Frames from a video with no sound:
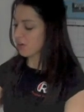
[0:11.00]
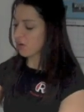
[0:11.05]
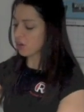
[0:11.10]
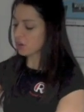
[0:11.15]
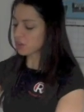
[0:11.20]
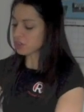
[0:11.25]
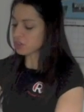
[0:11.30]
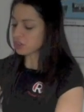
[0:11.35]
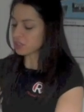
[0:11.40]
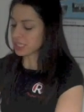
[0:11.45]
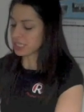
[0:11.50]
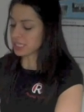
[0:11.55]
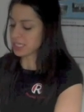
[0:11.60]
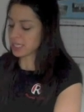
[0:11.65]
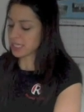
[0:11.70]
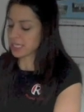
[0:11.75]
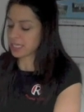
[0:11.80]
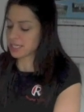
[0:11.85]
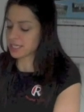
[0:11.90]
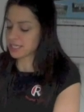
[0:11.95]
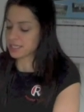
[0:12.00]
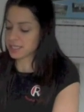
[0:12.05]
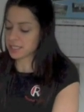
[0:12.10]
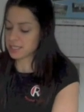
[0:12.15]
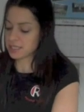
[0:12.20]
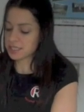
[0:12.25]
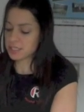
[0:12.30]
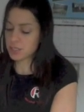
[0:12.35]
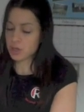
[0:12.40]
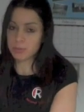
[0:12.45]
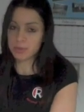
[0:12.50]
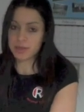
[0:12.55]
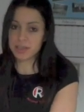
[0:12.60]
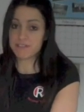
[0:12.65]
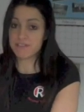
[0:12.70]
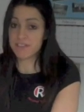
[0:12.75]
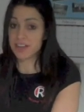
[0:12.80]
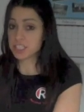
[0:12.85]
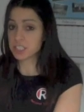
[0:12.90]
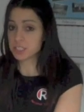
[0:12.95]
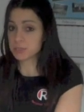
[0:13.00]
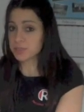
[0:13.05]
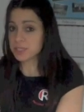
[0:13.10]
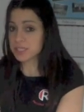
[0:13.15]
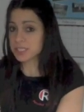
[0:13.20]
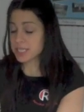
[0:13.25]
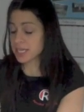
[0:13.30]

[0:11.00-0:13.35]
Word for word: All you need is an assortment of vegetables.